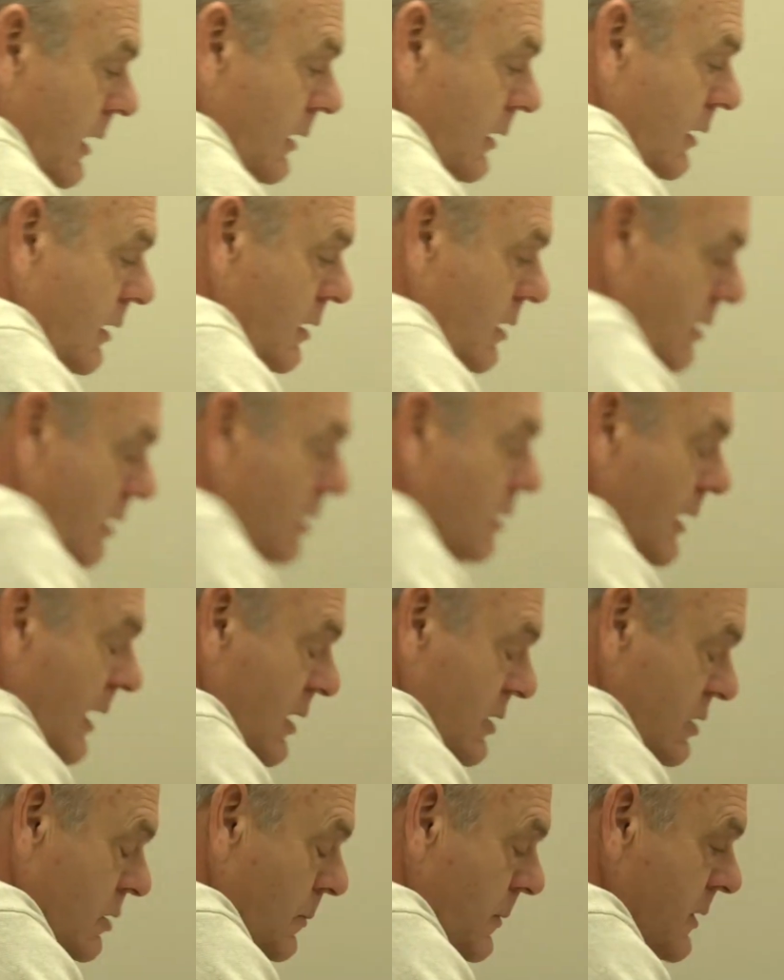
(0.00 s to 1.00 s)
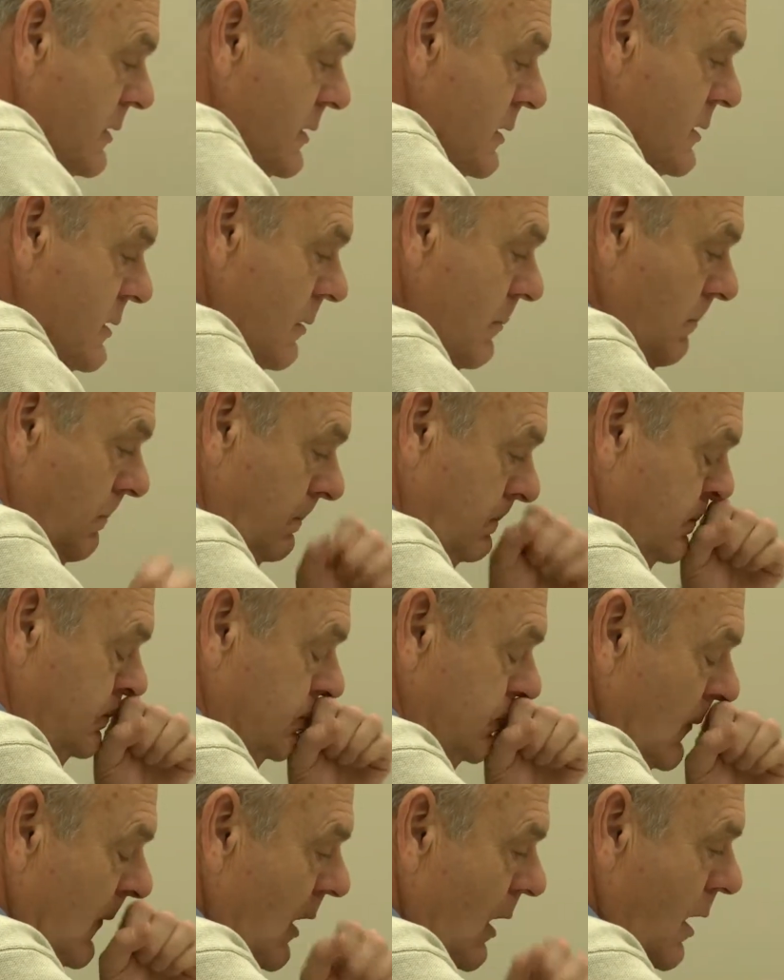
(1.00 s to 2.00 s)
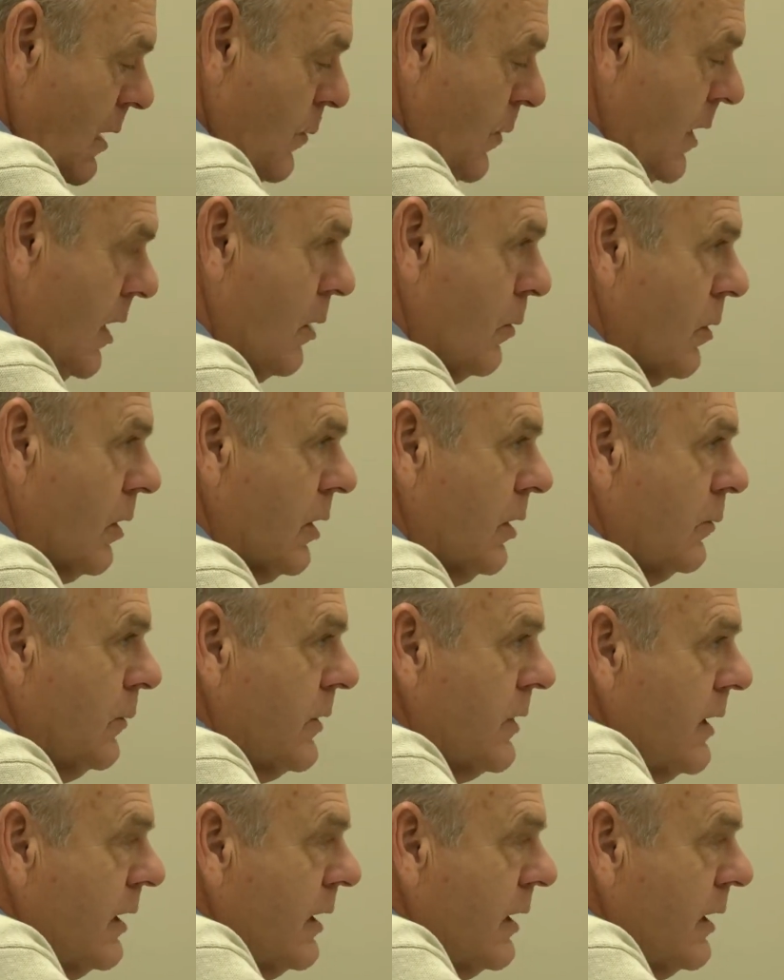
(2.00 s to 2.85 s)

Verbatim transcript: do they do with all these, you know, these old